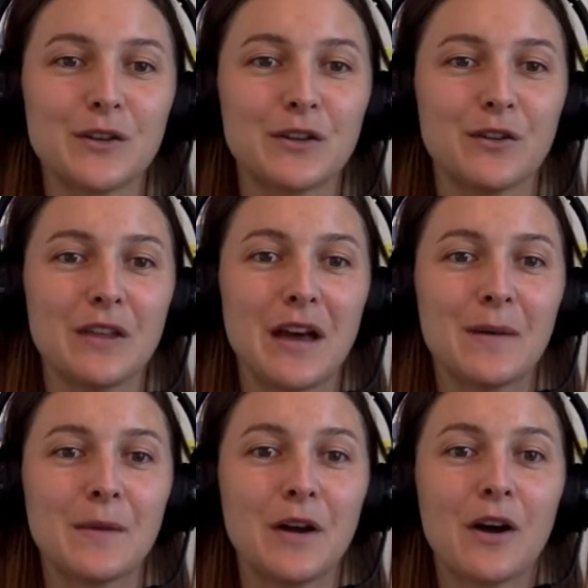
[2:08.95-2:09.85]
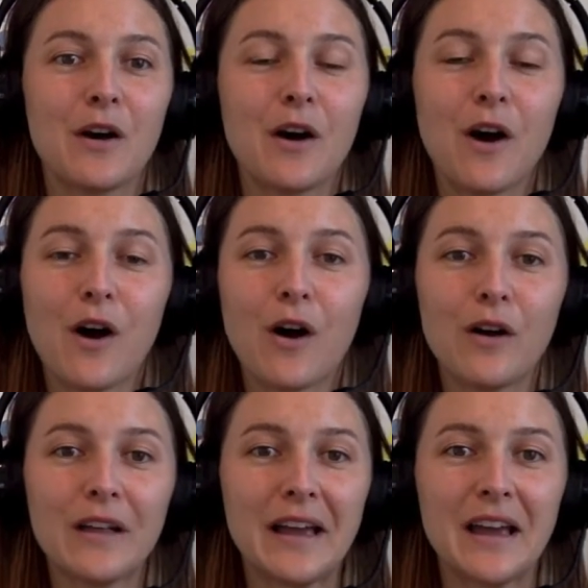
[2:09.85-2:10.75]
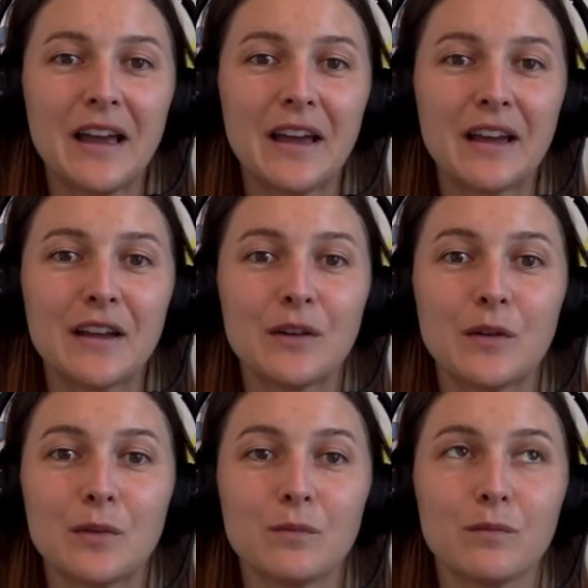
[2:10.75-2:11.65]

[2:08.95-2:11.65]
you could do them all in